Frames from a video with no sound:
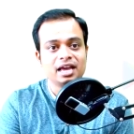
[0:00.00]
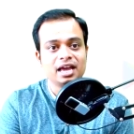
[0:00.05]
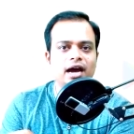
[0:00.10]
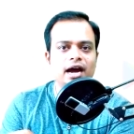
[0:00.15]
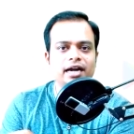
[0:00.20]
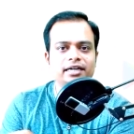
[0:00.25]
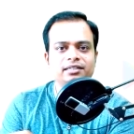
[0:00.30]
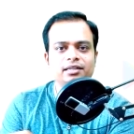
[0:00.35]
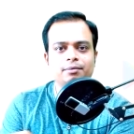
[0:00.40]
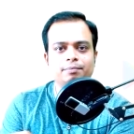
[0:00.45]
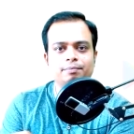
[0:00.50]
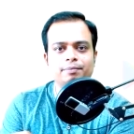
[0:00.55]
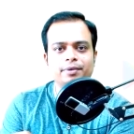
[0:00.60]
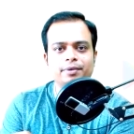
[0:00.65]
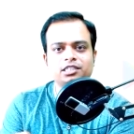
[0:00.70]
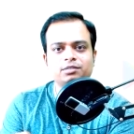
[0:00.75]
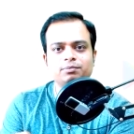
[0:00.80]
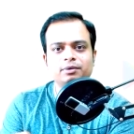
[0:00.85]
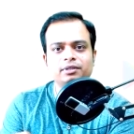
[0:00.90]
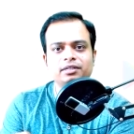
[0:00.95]
and the
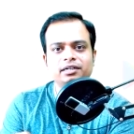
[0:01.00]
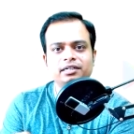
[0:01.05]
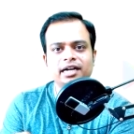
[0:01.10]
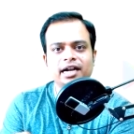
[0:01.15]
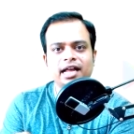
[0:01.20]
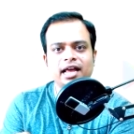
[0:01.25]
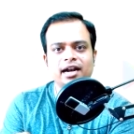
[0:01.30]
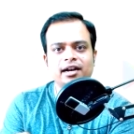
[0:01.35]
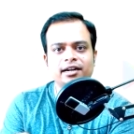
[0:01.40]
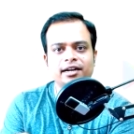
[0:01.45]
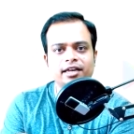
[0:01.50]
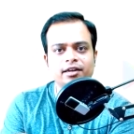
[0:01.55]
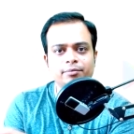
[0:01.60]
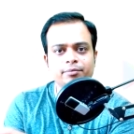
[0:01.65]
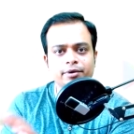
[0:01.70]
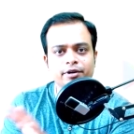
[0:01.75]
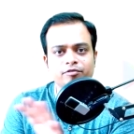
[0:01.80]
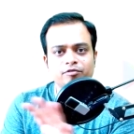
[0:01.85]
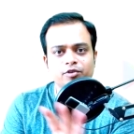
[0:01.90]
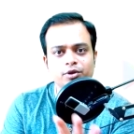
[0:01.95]
best method that I'll
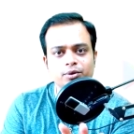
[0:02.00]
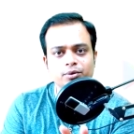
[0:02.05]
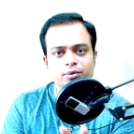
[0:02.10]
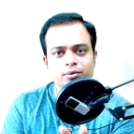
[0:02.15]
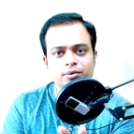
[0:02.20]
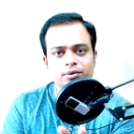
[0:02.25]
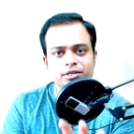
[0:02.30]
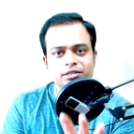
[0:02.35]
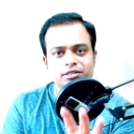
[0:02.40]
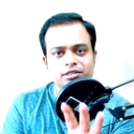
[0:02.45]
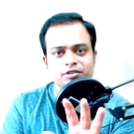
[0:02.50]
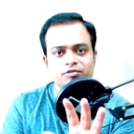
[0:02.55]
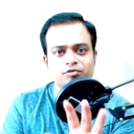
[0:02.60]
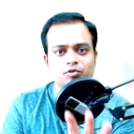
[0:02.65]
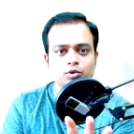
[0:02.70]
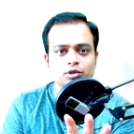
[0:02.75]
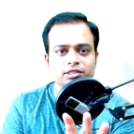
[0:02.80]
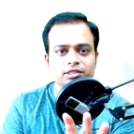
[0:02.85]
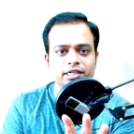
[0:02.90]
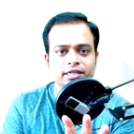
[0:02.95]
recommend for you is the
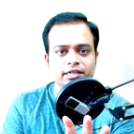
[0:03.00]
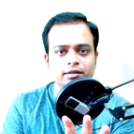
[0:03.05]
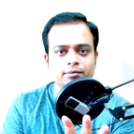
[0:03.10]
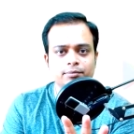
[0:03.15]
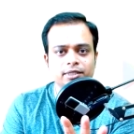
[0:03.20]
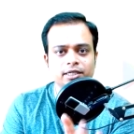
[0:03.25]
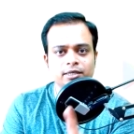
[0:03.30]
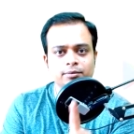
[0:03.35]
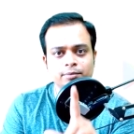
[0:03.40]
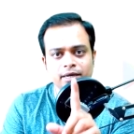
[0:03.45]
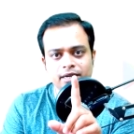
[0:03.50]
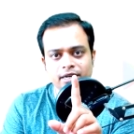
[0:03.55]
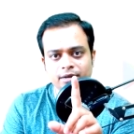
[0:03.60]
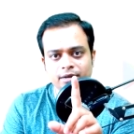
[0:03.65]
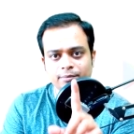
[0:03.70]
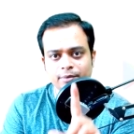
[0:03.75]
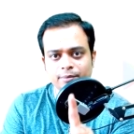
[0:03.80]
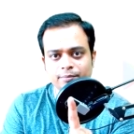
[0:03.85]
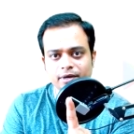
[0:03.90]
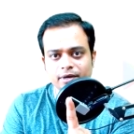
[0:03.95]
4 center method but
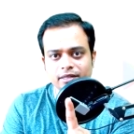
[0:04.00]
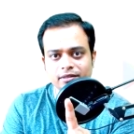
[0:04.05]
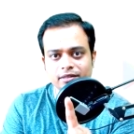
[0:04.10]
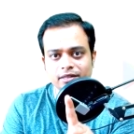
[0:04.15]
remember